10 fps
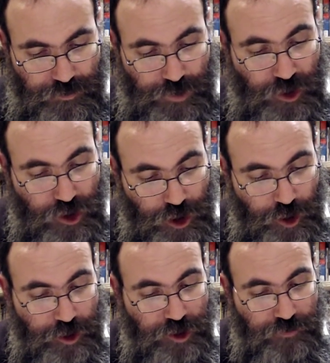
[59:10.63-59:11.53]
But the
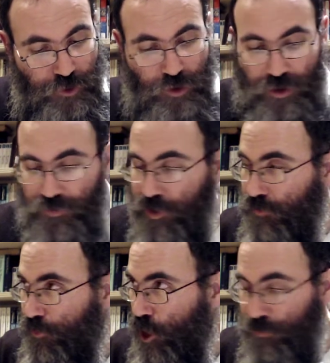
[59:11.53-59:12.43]
shadish of all of the
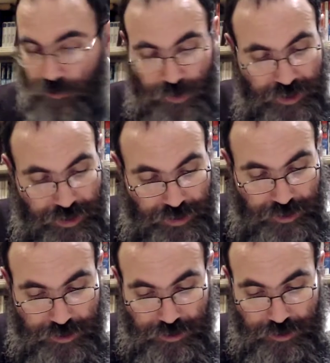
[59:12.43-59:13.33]
Nivraim of
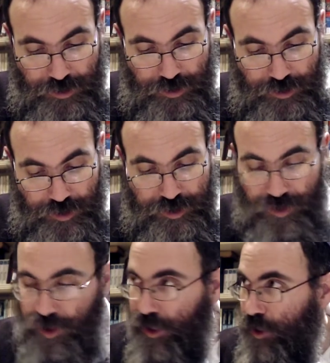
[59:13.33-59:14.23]
Biyah is
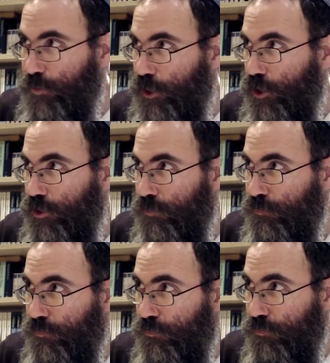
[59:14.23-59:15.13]
in the kelim al yonim.
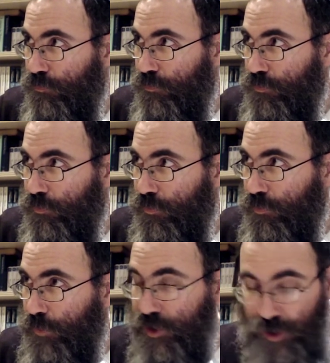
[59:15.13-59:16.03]

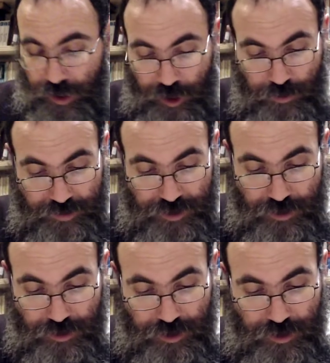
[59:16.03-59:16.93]
It's the kelim of
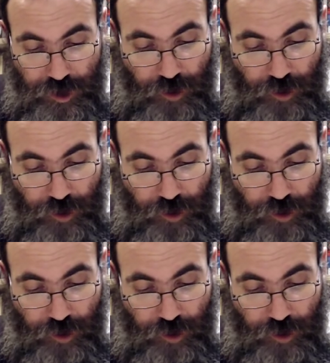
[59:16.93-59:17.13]
Atzilus.